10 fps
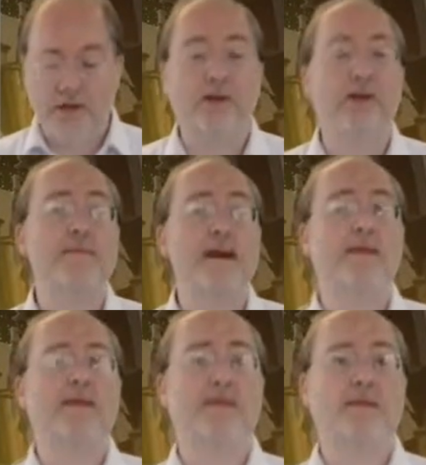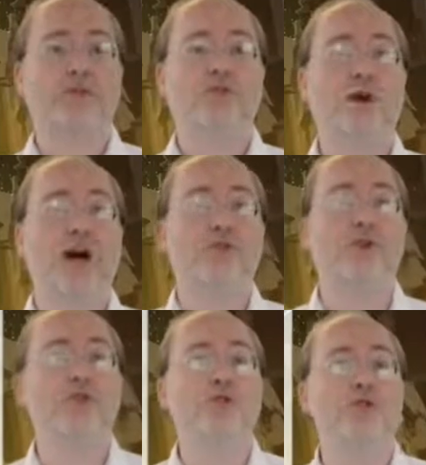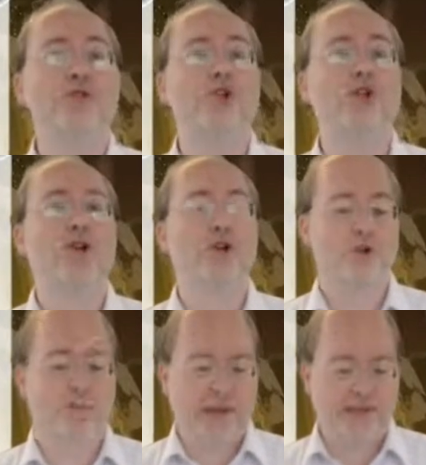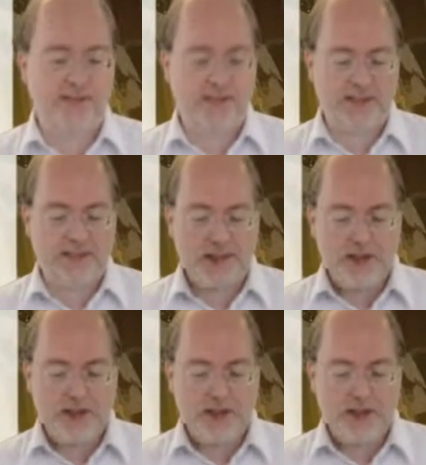remains to have a huge complexity